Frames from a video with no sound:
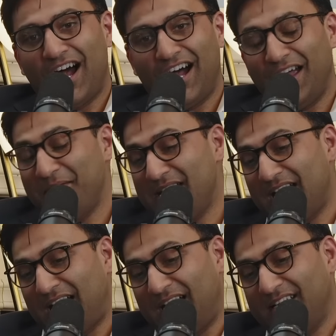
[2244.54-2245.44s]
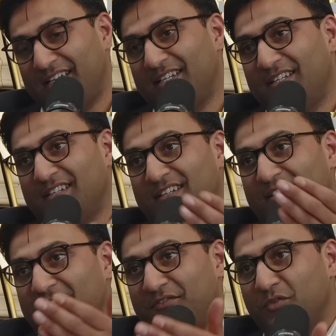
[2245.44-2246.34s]
I mean, I can
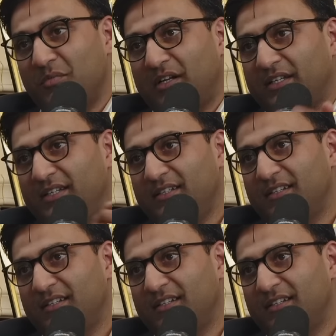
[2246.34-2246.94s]
give you money